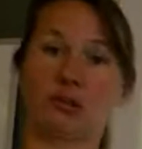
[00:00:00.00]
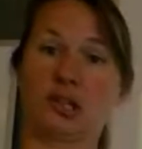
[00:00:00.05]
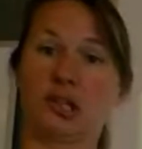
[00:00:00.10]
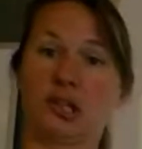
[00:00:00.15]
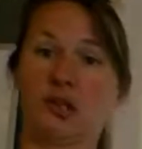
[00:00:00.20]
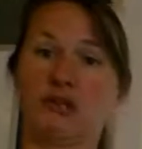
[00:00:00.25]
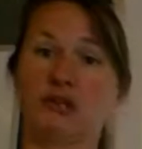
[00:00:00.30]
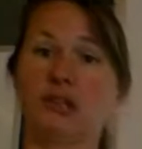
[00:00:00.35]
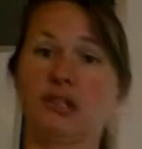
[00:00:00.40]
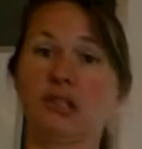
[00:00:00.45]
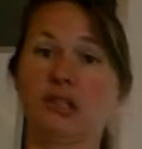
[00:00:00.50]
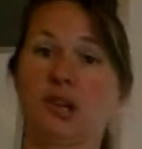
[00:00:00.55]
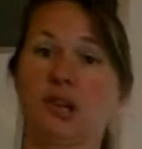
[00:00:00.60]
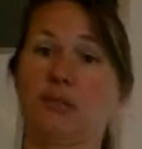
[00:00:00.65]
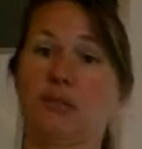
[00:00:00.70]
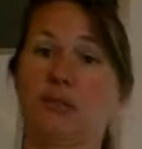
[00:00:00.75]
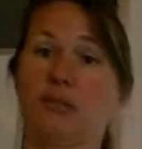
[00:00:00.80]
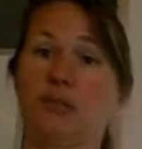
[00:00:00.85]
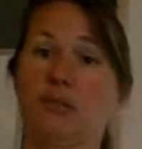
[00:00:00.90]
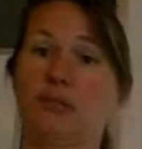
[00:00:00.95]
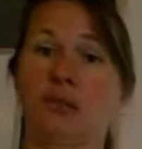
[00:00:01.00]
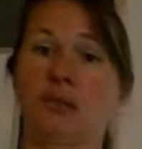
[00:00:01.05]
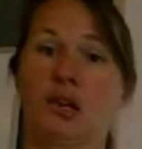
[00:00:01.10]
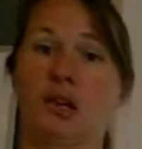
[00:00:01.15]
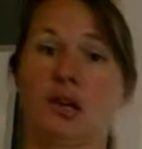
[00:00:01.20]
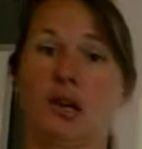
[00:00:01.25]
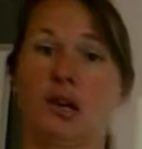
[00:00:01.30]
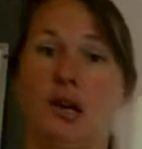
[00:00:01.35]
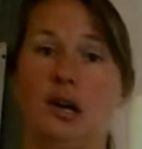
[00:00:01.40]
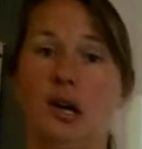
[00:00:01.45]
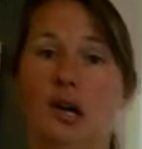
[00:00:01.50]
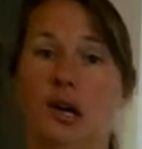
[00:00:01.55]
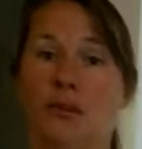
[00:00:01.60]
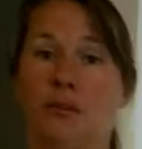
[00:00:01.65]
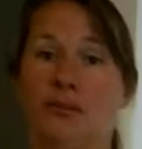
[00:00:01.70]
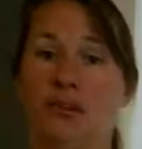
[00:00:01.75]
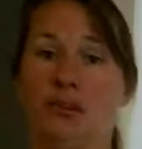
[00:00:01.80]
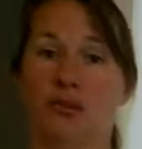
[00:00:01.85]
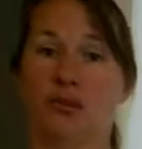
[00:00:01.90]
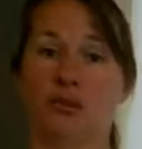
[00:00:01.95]
out of a stem,
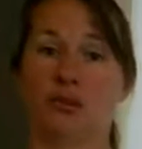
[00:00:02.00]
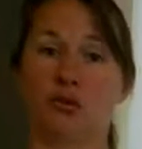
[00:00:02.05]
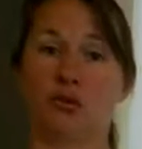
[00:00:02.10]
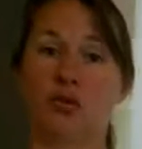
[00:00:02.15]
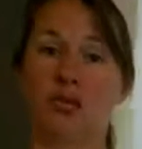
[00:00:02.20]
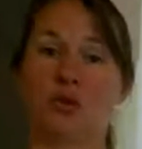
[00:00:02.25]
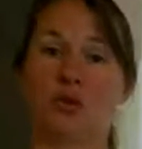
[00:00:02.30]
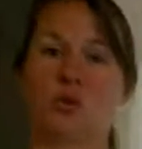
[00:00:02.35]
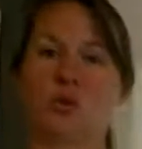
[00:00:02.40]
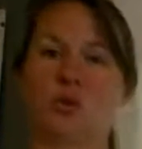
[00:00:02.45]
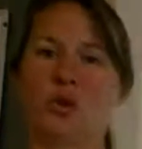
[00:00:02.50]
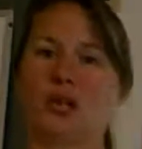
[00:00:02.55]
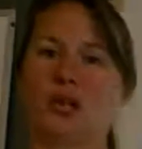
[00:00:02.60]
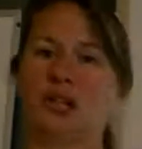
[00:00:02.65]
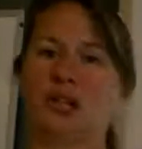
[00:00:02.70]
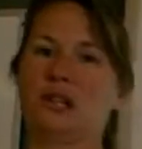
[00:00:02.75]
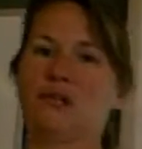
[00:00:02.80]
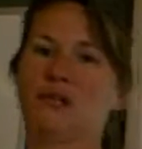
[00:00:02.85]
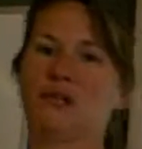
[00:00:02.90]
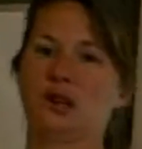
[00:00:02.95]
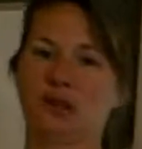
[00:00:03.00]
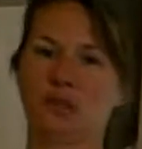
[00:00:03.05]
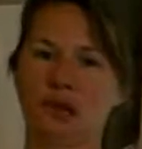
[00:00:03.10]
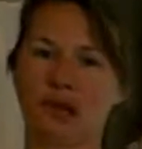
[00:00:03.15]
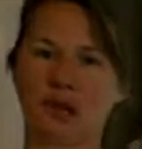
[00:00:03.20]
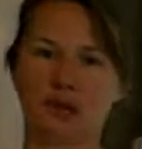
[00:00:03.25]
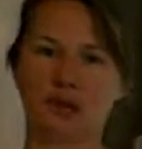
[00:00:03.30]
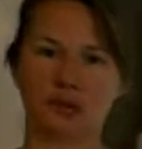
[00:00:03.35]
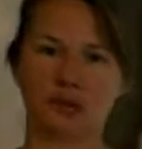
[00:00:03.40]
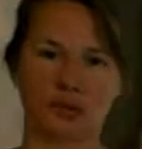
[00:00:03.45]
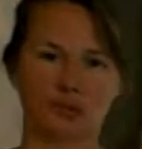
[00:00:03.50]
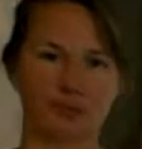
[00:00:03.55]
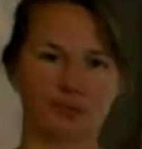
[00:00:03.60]
there's only one leaf coming out.